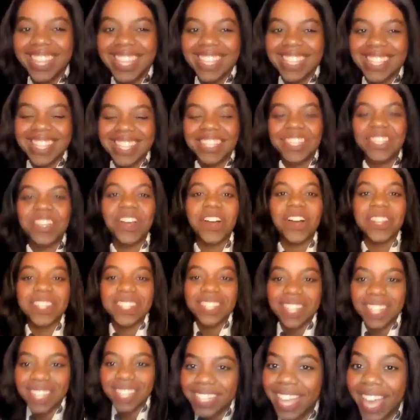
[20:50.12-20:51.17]
Absolutely.
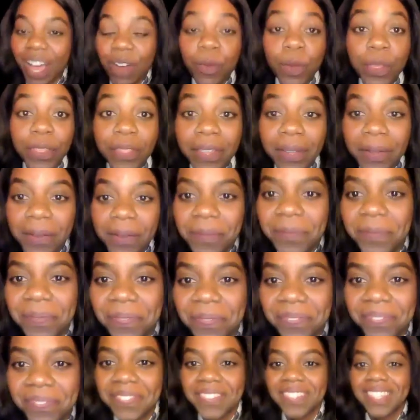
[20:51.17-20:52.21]
I should have mentioned
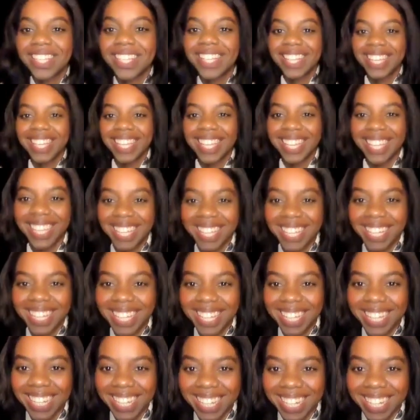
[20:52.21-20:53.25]
it when I was talking
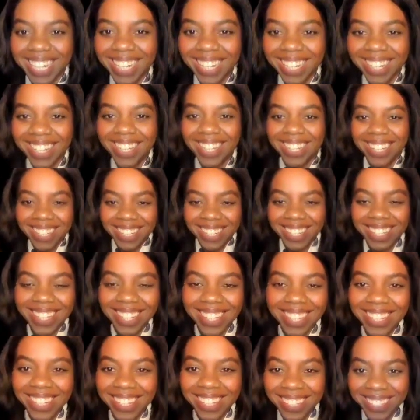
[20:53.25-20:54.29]
about the people crossing
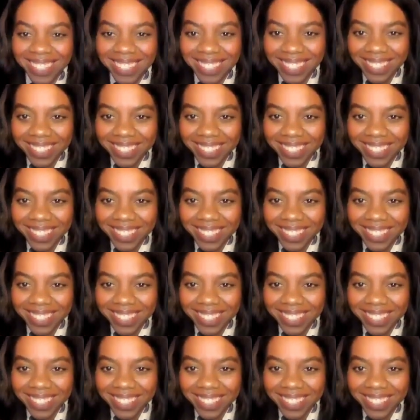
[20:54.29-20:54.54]
the oceans.